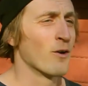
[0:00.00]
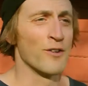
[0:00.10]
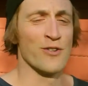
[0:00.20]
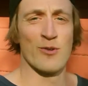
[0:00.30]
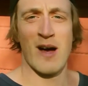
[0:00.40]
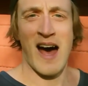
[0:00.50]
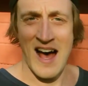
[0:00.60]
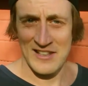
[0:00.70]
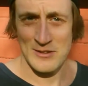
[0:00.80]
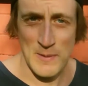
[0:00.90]
you
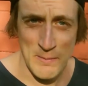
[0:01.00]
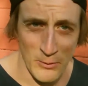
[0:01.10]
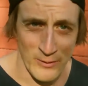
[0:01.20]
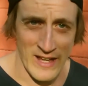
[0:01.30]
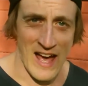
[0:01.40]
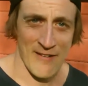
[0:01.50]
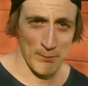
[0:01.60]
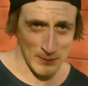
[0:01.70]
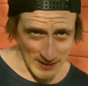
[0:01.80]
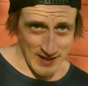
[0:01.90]
ask people that have
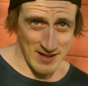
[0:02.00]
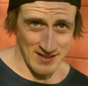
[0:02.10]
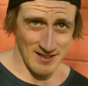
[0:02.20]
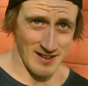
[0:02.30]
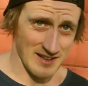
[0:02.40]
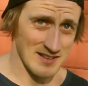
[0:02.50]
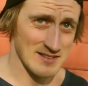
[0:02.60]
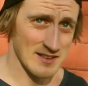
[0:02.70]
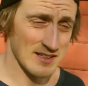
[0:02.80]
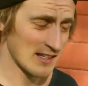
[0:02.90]
played against
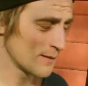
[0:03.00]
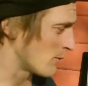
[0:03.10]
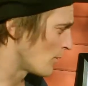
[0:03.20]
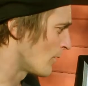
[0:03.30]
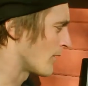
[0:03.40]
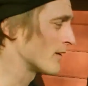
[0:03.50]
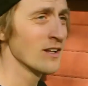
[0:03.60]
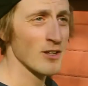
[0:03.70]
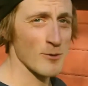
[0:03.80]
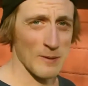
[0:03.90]
the team, or
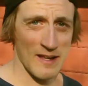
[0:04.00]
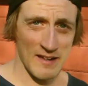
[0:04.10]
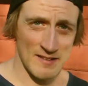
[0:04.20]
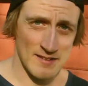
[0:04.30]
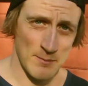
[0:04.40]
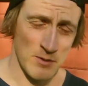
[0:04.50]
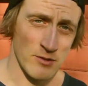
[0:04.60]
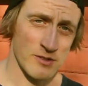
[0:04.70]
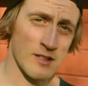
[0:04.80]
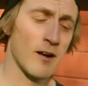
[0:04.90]
you play against them
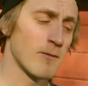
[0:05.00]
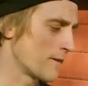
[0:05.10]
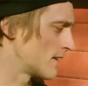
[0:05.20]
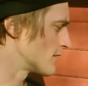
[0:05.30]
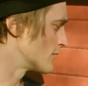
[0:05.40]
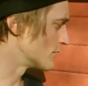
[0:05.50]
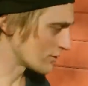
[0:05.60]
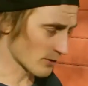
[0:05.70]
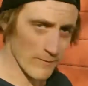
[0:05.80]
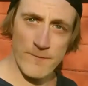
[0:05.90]
yourself and you
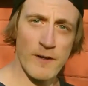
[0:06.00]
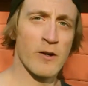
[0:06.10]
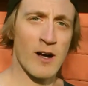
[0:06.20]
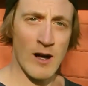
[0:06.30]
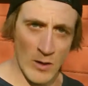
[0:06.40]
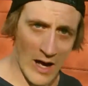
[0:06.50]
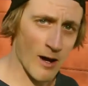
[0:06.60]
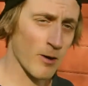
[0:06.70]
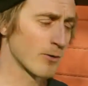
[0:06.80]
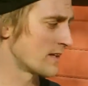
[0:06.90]
sort of figure out
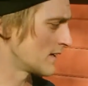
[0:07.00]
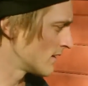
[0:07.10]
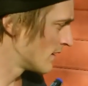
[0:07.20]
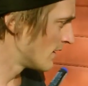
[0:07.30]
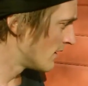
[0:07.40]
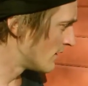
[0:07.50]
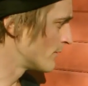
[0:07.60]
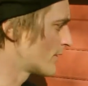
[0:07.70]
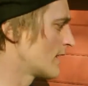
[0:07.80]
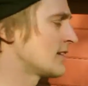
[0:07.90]
how they
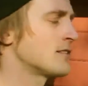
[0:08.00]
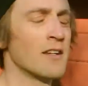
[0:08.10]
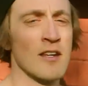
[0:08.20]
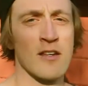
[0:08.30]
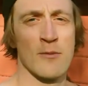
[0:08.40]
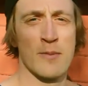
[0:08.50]
do things. You're